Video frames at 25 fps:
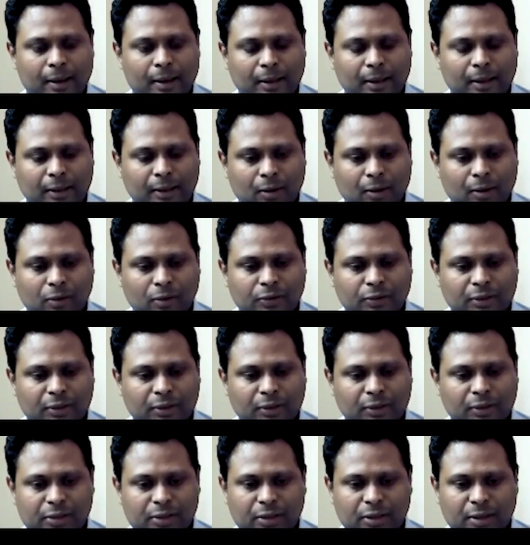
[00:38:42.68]
And then also
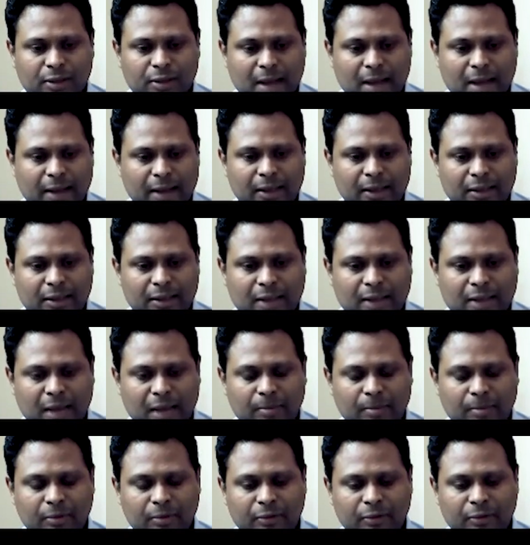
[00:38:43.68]
consider adding a
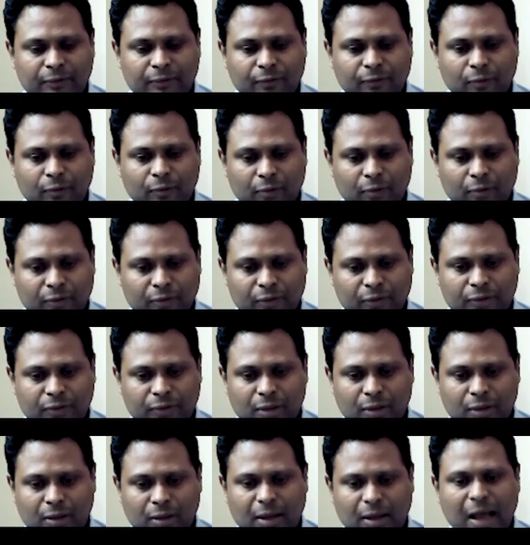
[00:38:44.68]
timer for
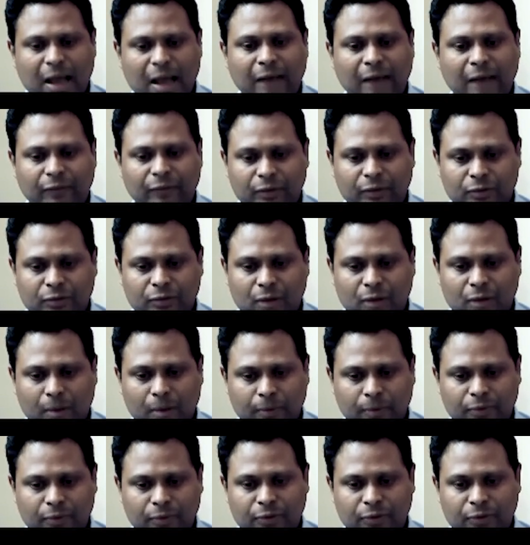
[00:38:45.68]
restart after
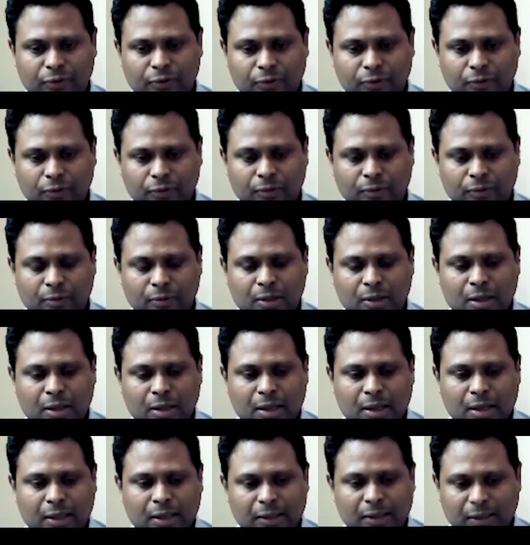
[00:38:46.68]
stop is issued
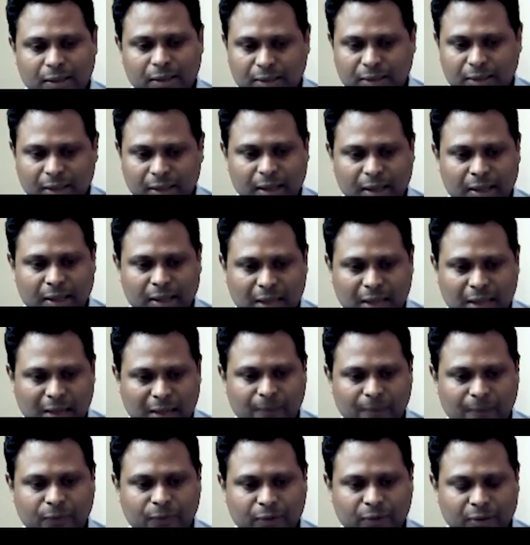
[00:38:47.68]
this again
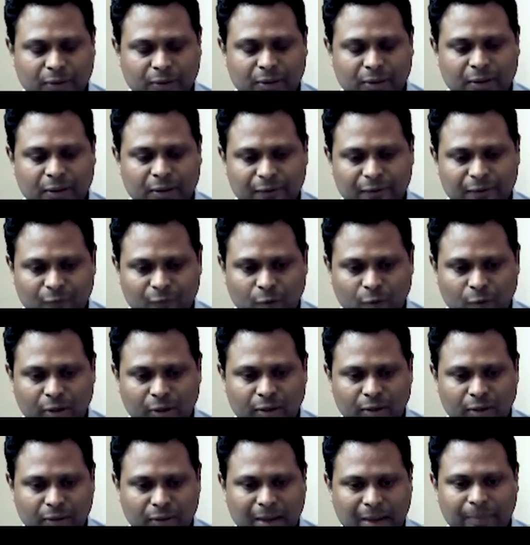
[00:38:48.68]
helps in
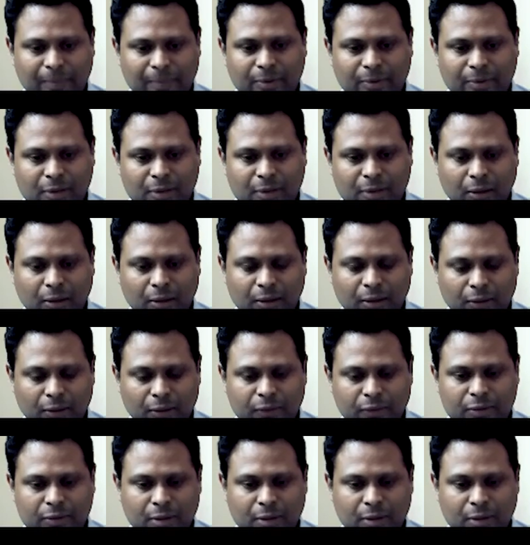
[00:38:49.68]
avoiding rapid toggling of
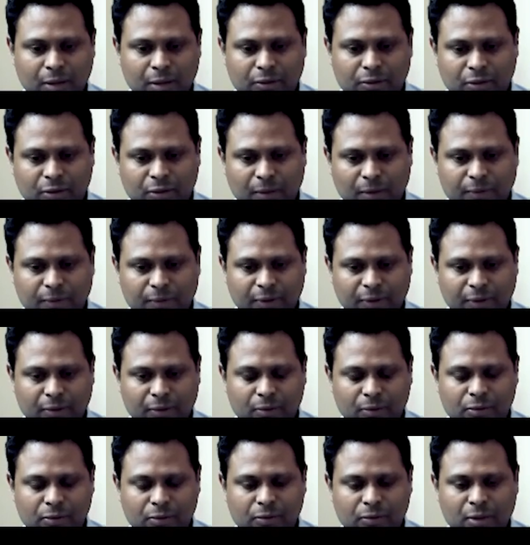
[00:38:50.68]
the start-stop
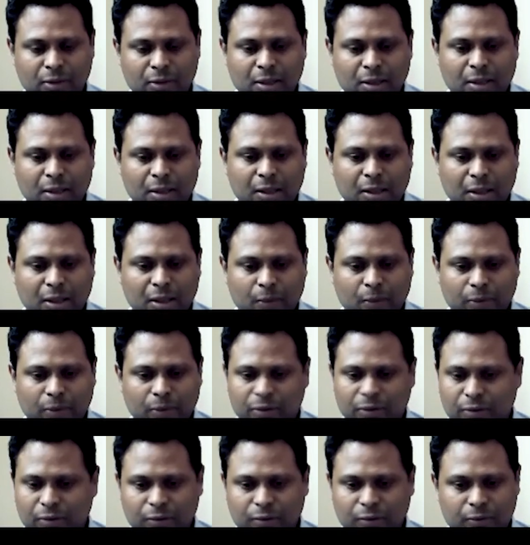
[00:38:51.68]
signals, uh,
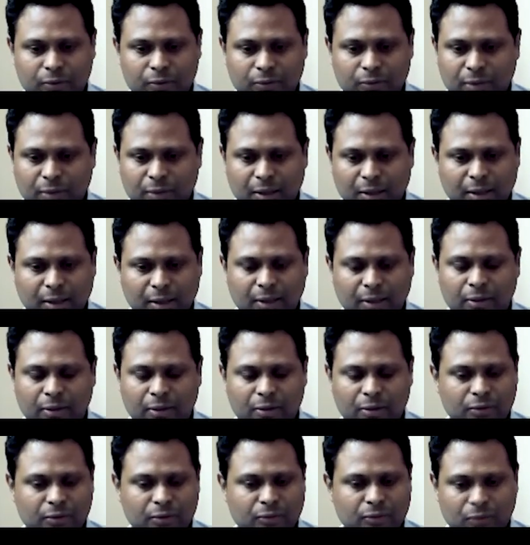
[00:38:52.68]
whether due to uh,
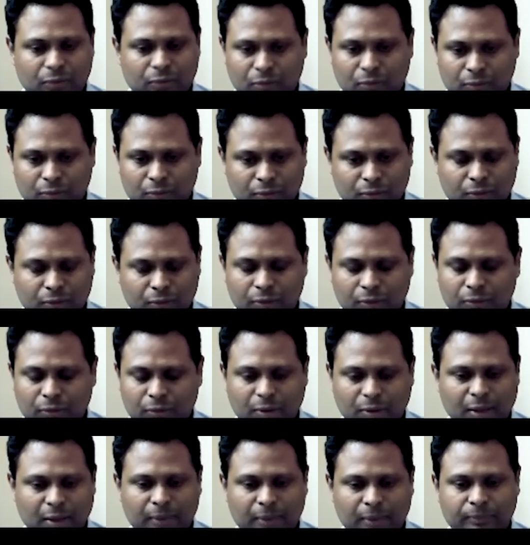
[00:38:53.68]
errors or due
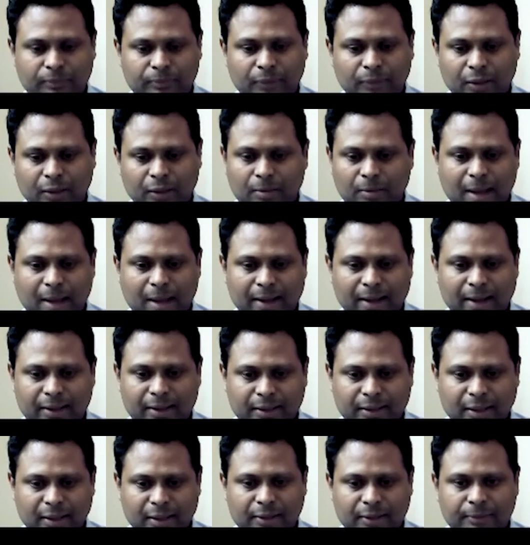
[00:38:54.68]
to uh, bad
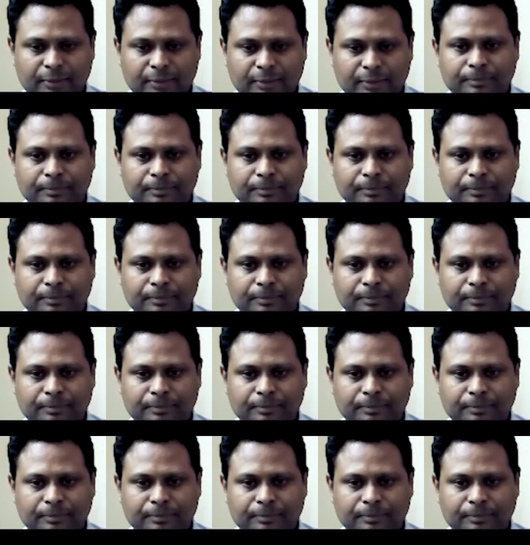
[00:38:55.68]
intent.